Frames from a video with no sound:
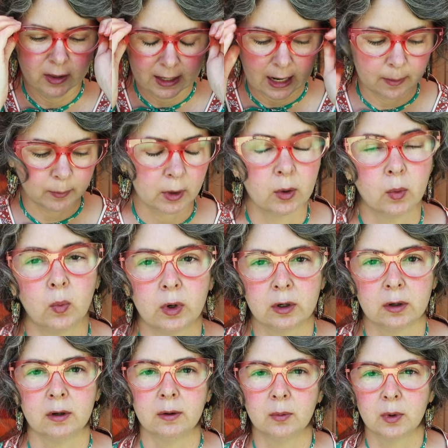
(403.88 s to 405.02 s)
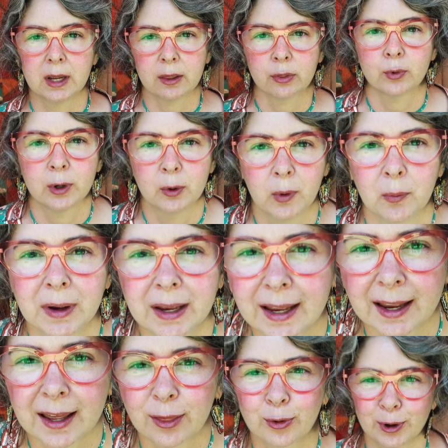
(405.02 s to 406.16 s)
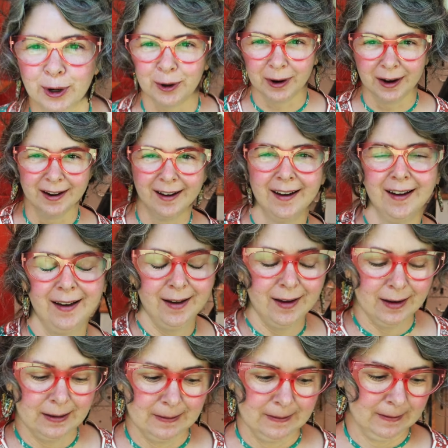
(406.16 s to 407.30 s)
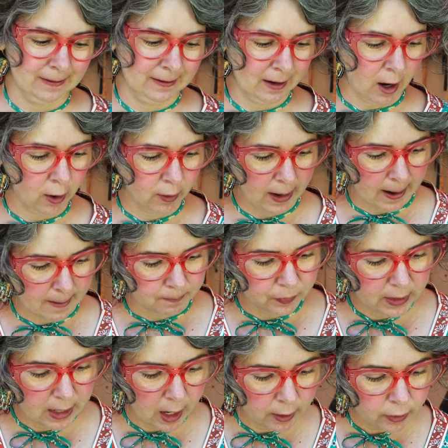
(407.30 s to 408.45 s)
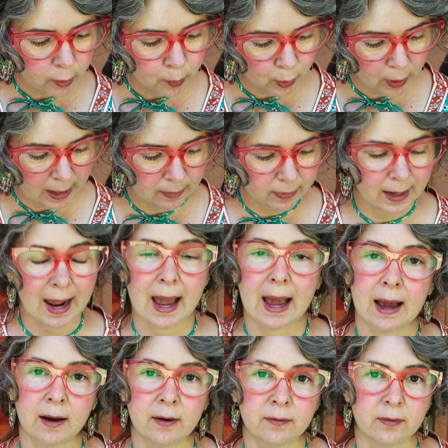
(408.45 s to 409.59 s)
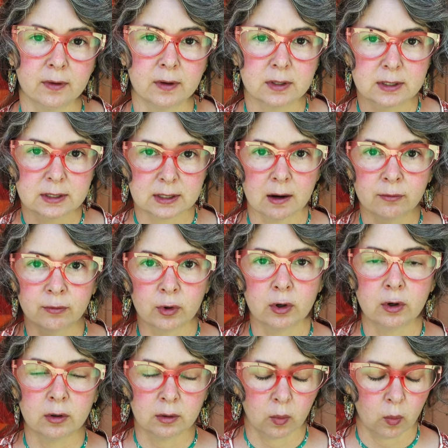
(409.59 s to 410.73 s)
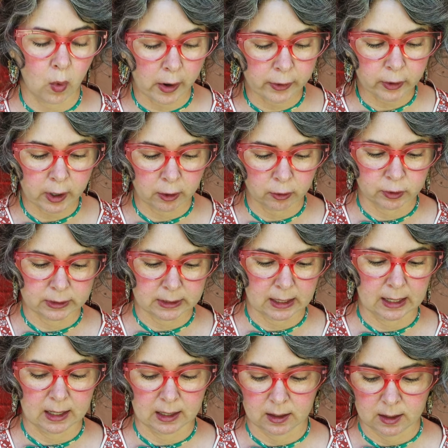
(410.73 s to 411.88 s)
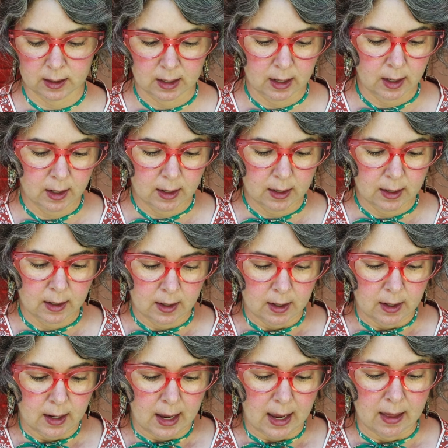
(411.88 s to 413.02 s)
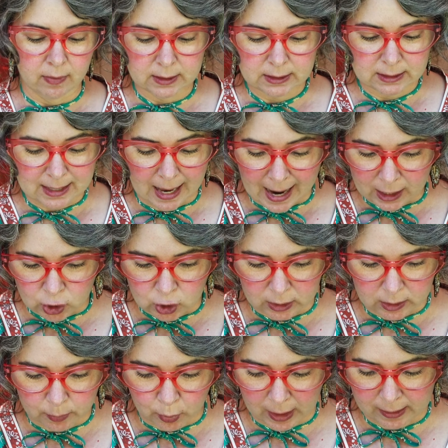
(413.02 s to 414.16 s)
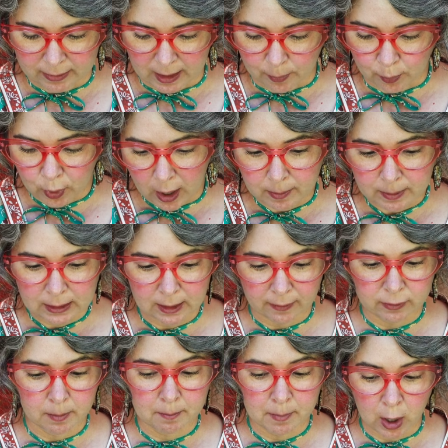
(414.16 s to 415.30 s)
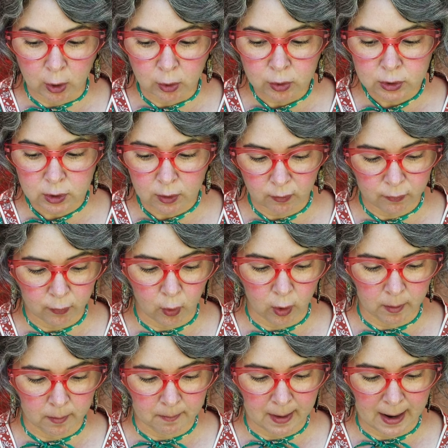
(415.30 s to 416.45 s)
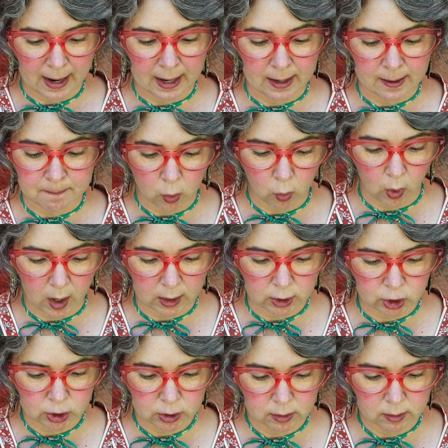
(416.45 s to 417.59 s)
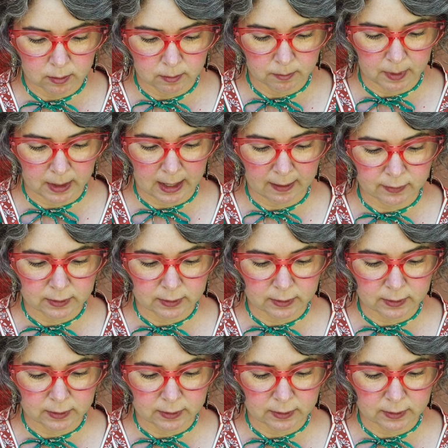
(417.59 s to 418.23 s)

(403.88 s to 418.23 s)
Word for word: the camera. Well, we'll get through what we can get through. Okay, the other brand that I have several watercolors in, and this is actually the brand that I probably love the most for my gouache, but I have